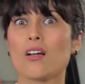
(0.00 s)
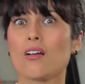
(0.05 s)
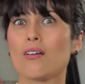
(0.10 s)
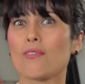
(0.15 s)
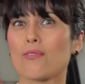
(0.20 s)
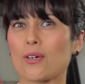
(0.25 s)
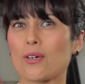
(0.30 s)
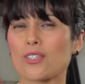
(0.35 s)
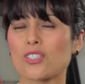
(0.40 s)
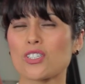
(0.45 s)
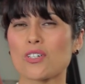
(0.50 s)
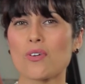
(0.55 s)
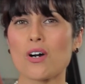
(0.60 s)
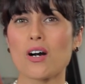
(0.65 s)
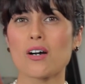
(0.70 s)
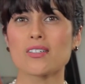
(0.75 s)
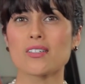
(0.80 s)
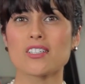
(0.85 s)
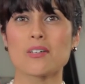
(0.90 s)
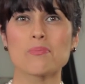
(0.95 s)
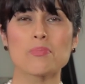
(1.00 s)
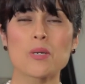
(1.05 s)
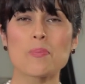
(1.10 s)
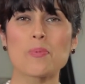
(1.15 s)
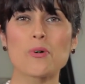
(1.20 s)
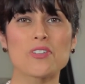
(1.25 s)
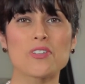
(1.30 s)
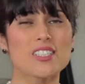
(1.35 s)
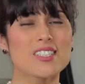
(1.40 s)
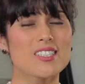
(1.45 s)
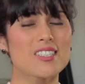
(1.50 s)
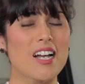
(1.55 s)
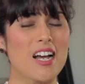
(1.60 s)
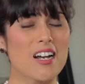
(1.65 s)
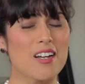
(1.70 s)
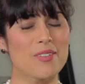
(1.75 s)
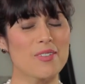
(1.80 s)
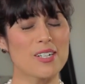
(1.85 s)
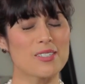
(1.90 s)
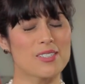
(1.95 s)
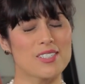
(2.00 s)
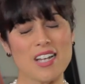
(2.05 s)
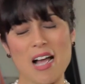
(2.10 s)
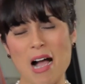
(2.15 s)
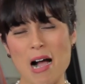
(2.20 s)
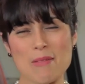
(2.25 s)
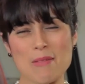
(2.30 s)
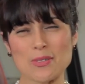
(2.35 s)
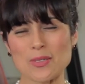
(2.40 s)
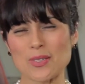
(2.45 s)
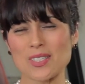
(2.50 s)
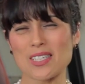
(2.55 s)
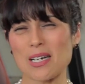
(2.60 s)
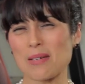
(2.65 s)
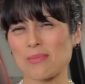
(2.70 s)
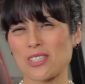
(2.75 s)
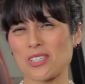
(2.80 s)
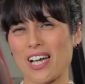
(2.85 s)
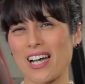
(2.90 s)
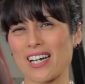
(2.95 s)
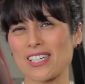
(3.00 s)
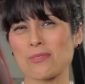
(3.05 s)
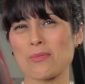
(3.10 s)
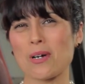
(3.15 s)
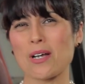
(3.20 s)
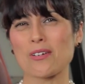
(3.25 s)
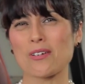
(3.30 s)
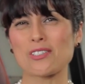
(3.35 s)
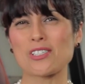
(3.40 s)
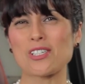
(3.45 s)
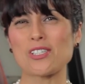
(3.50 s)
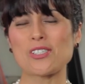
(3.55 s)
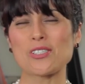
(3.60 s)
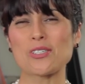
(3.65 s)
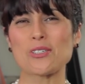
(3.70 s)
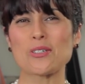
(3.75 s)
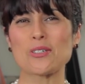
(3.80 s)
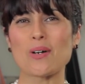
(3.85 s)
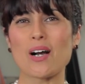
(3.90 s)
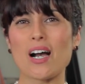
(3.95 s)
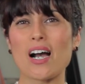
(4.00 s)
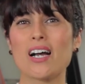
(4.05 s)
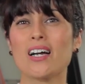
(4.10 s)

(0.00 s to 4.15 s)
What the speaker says: first of all, some people, and this is kind of a taboo subject, whether to do